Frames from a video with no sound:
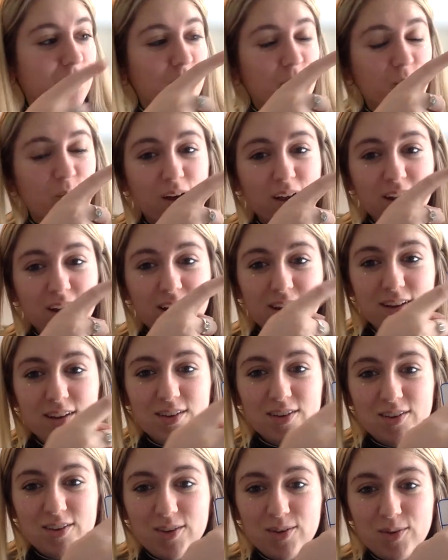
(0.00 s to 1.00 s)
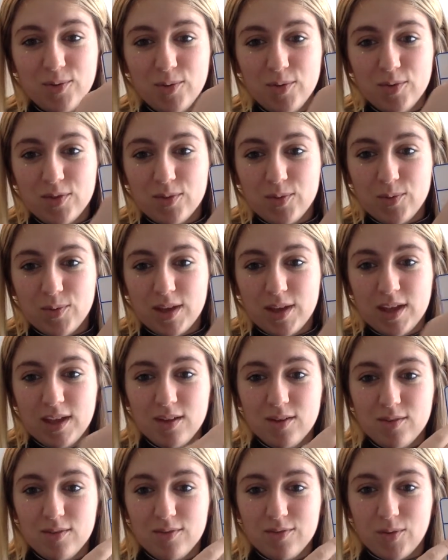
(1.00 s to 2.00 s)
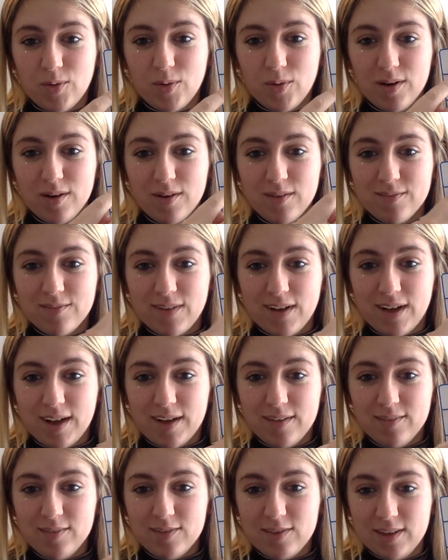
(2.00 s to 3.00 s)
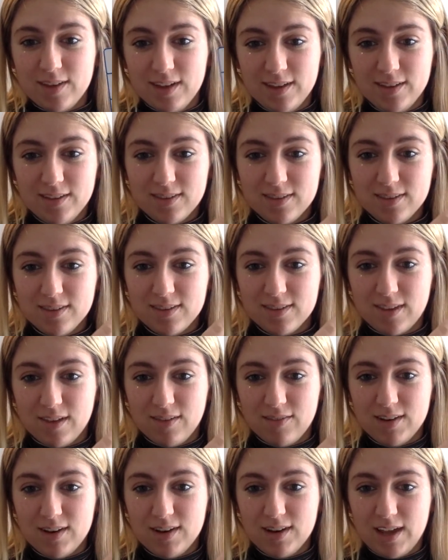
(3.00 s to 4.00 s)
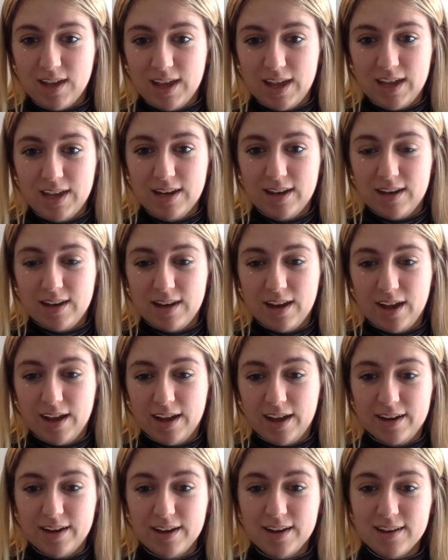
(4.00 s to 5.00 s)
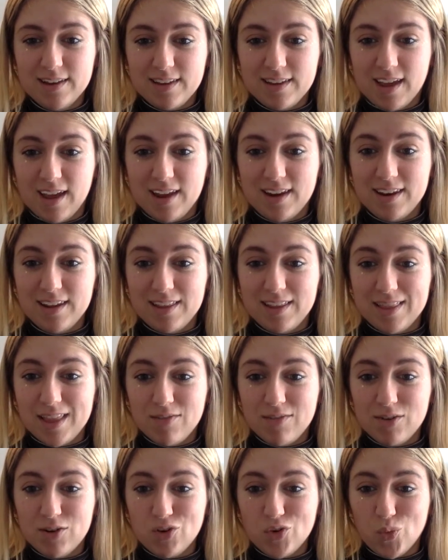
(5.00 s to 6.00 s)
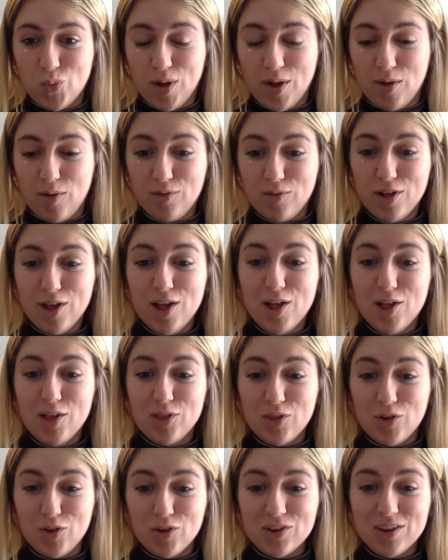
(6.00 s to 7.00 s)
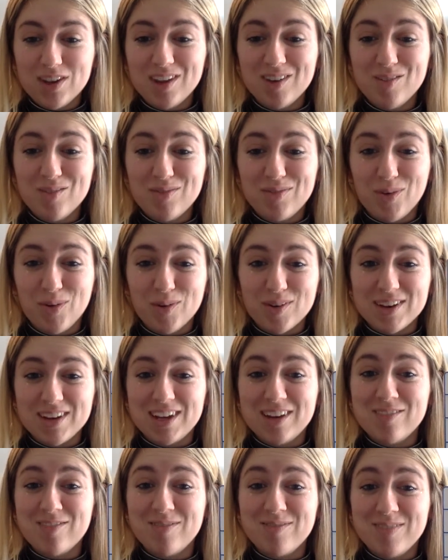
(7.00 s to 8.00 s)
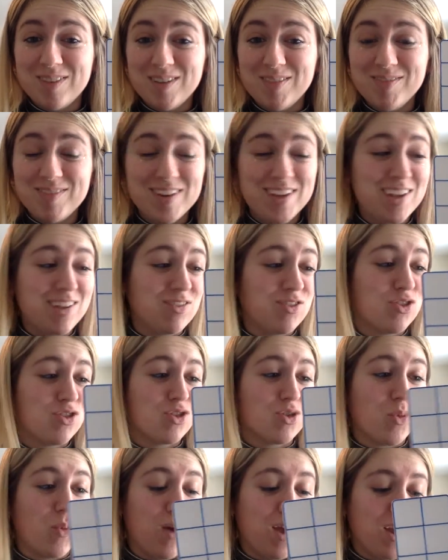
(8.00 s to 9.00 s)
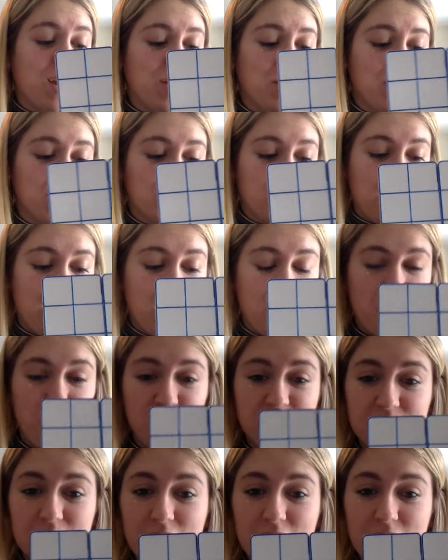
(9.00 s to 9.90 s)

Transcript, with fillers: One, two, three, 4, 5, 6, 7, 8, 9, 10, 11, 12, 13, 14, 15 squares now.